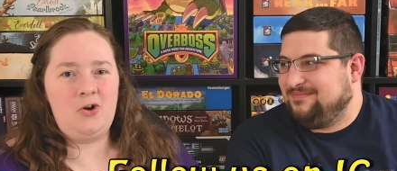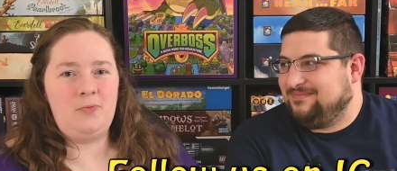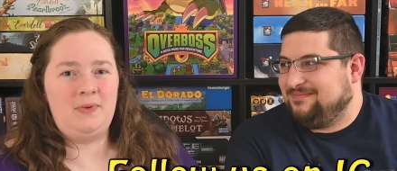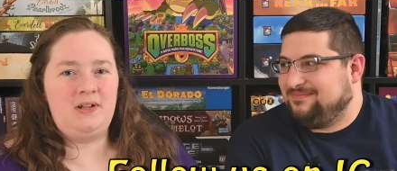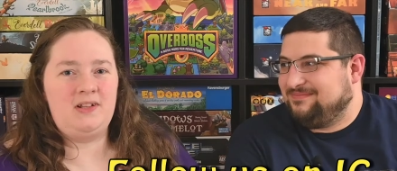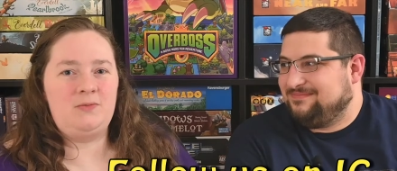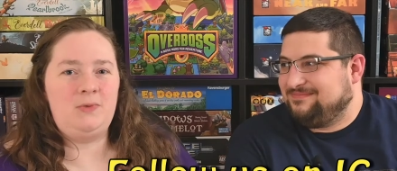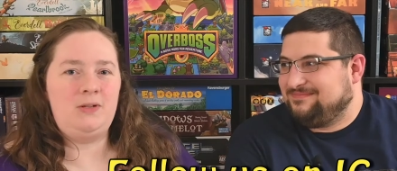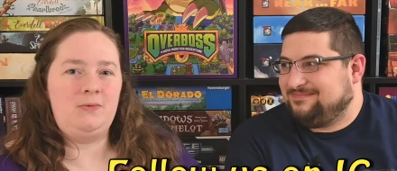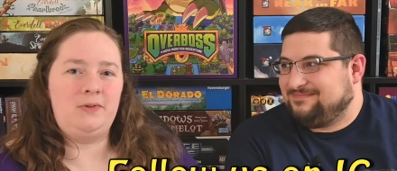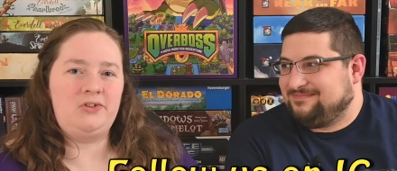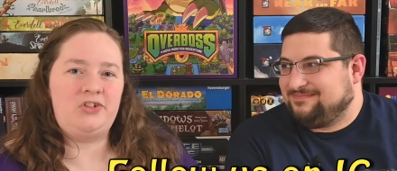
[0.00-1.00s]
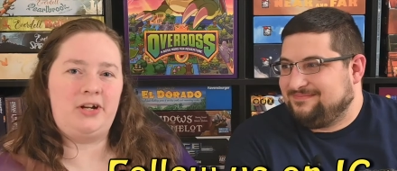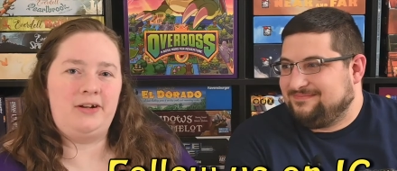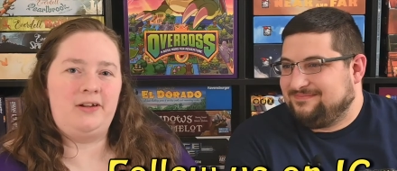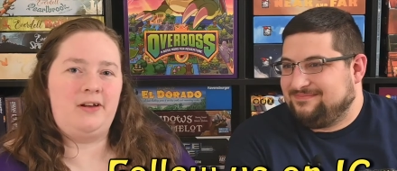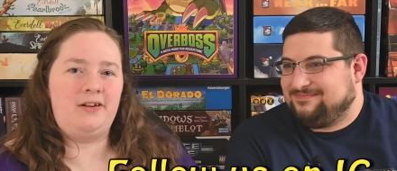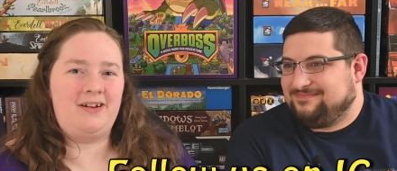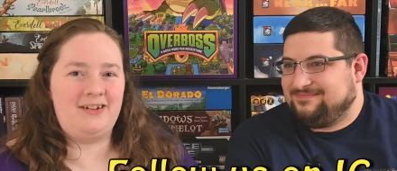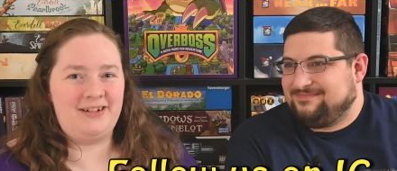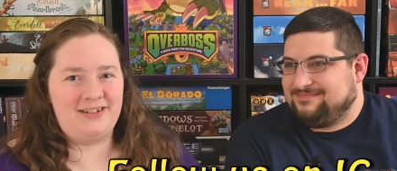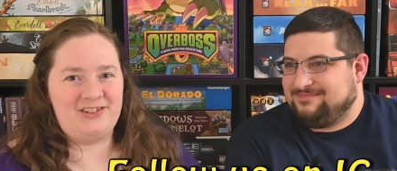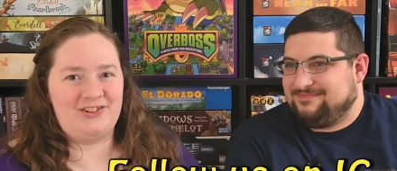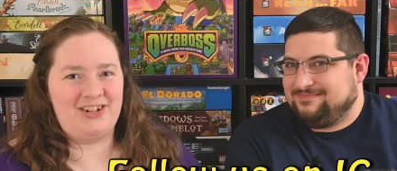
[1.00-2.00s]
Speaker 1: because we will share it on our
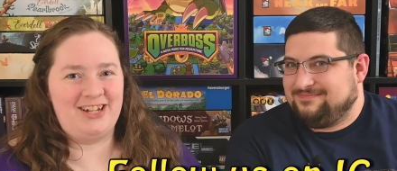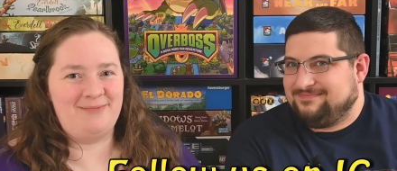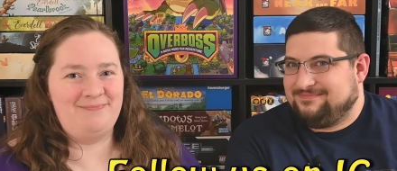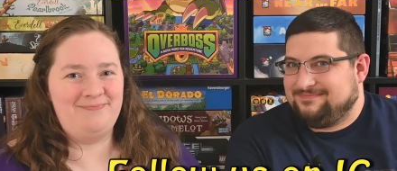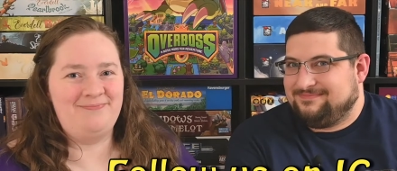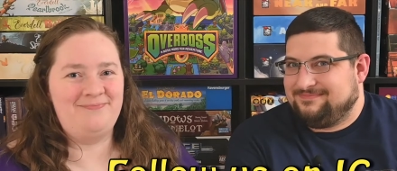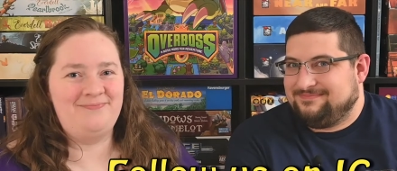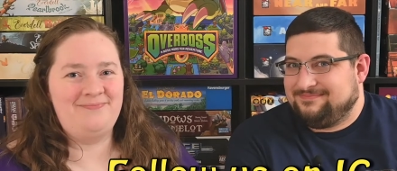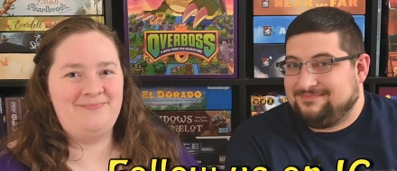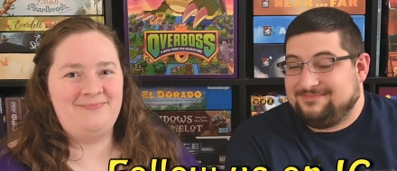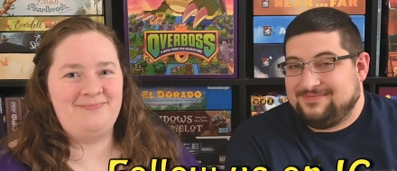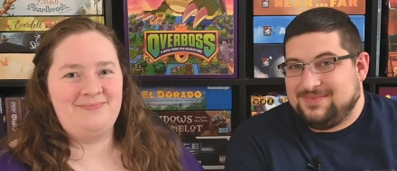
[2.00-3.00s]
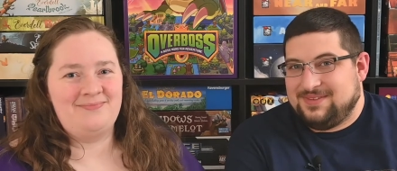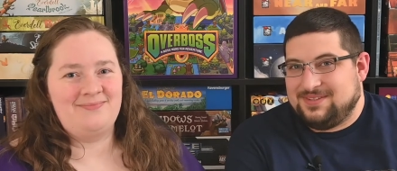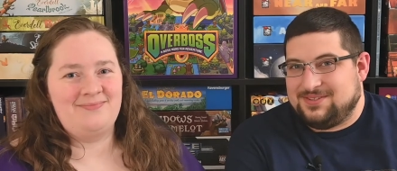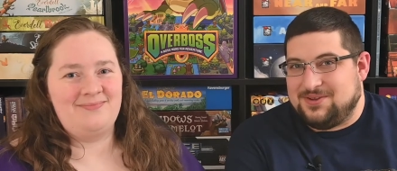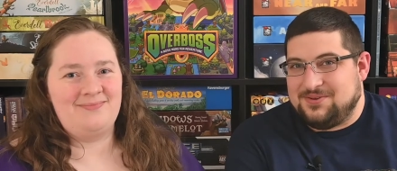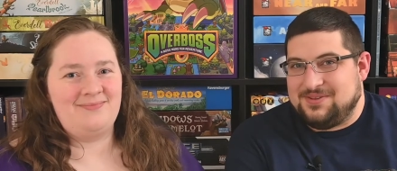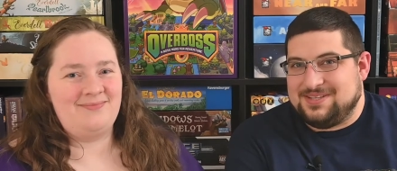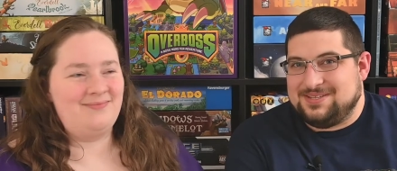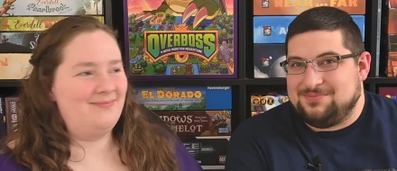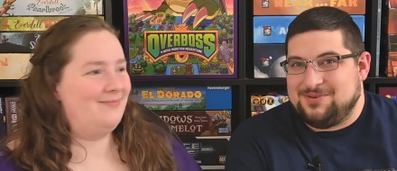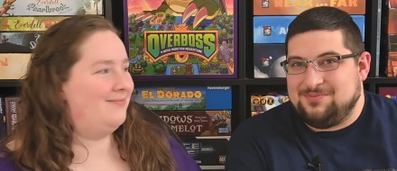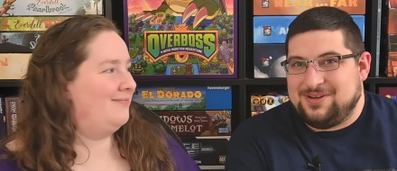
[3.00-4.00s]
Instagram.
Speaker 2: So this has
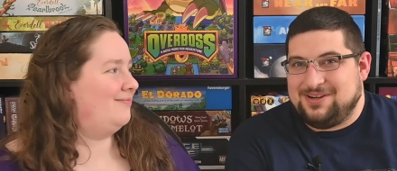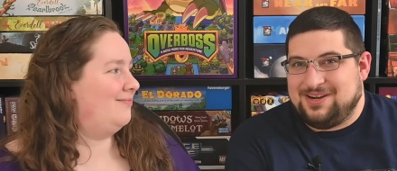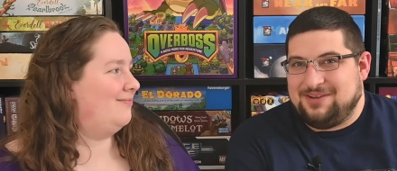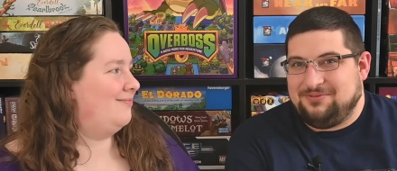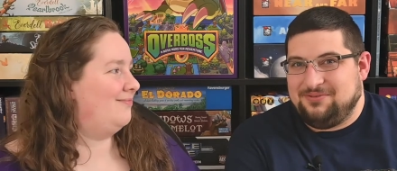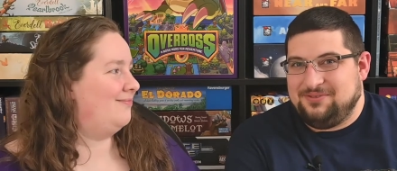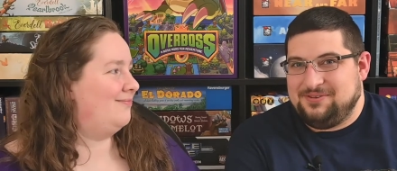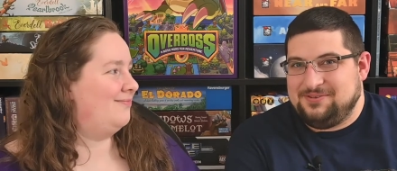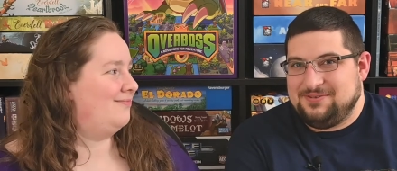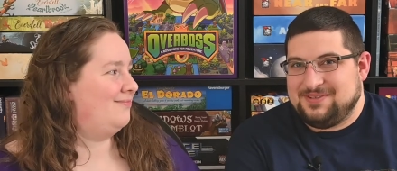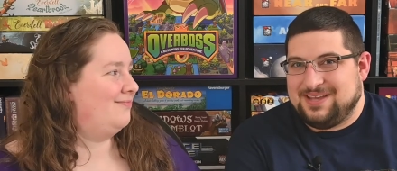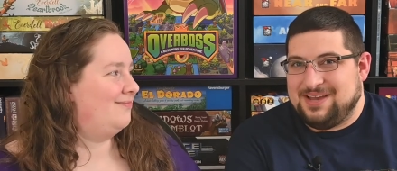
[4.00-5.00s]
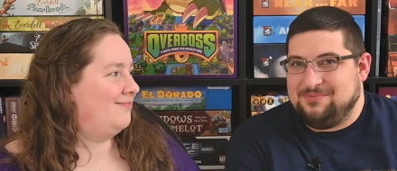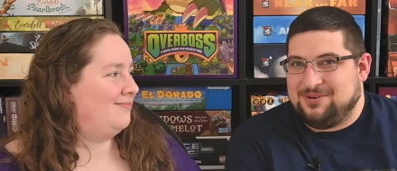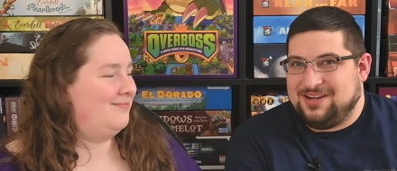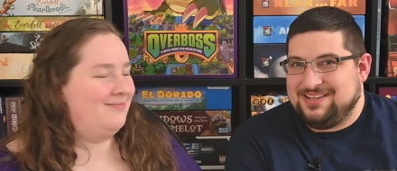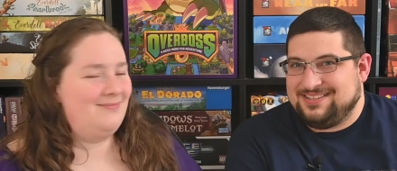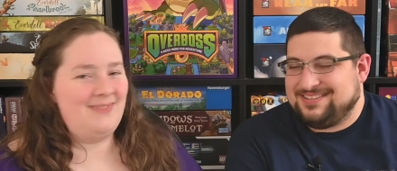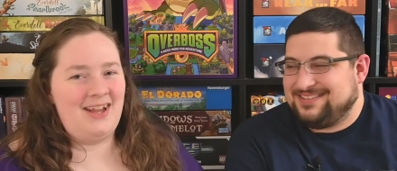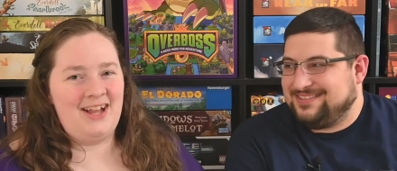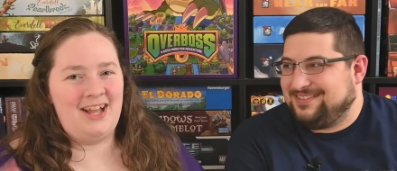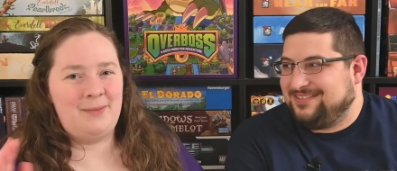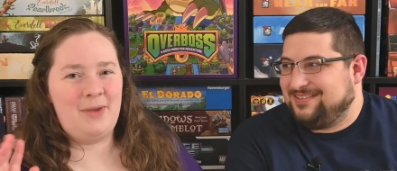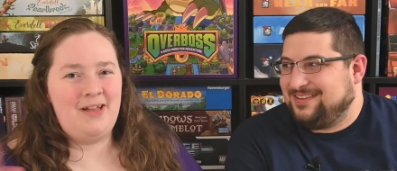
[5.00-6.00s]
been Better Half Reviews. I'm Bryce.
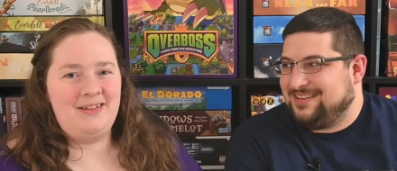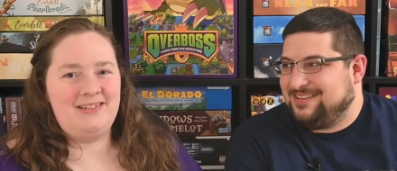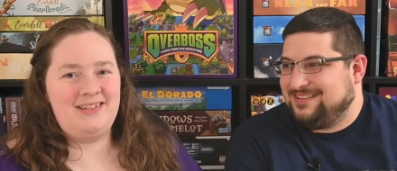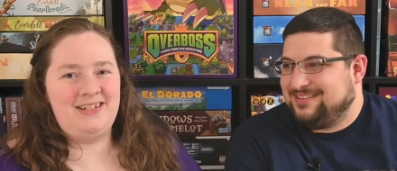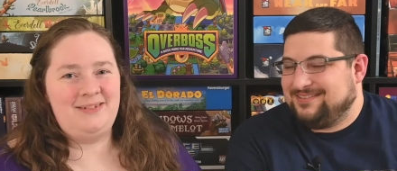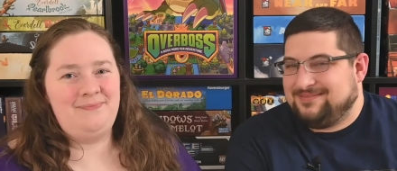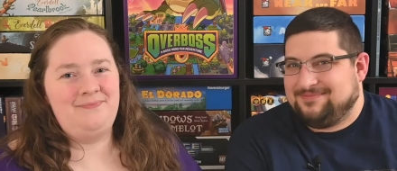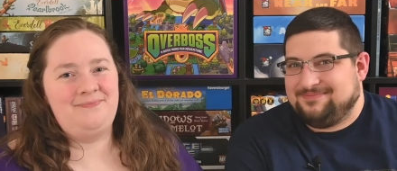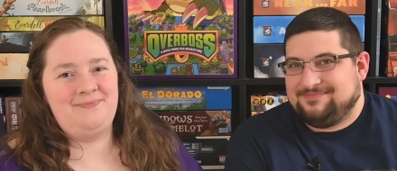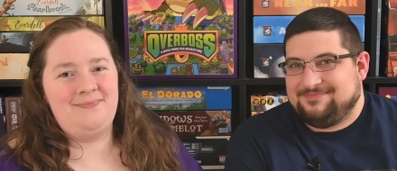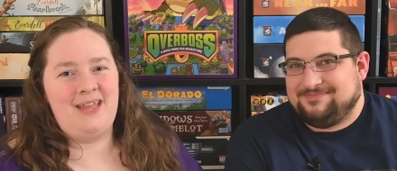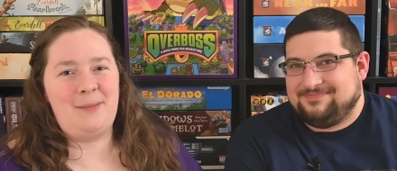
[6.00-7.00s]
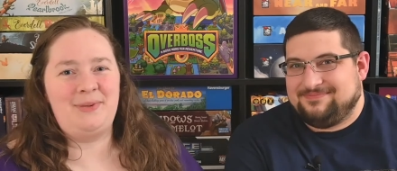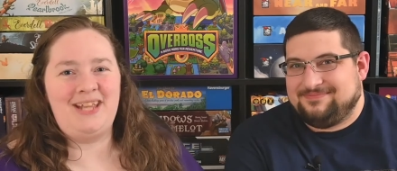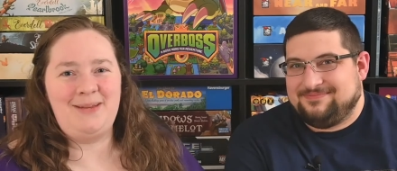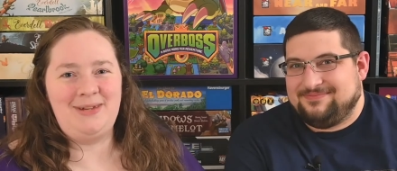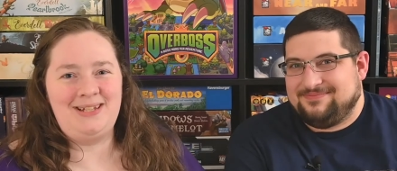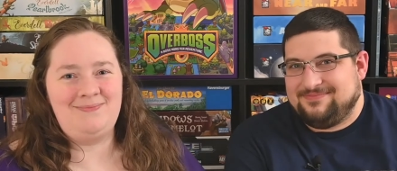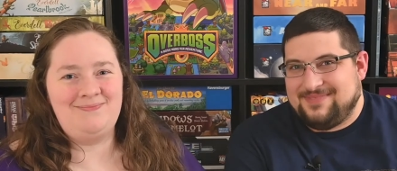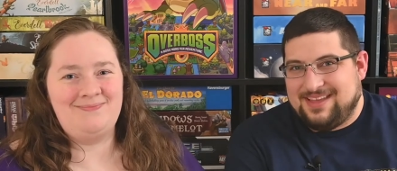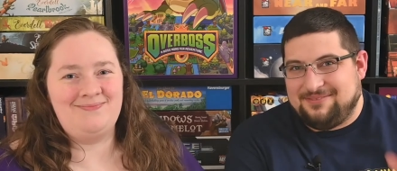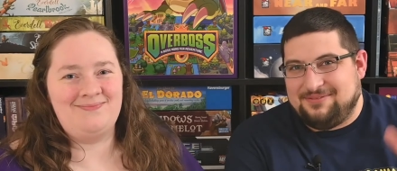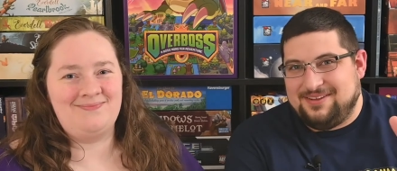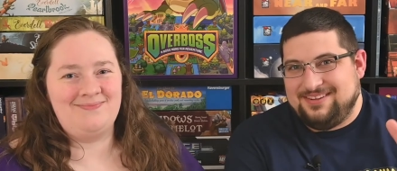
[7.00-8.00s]
Speaker 1: I'm Allison. Happy gaming.
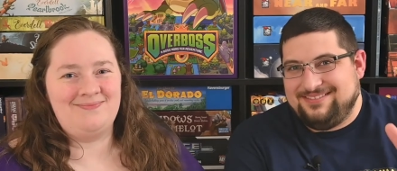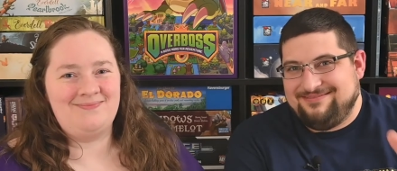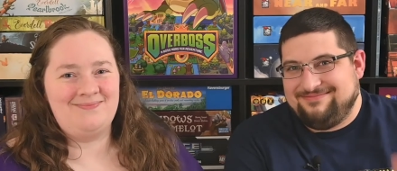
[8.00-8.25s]
Speaker 2: Have fun.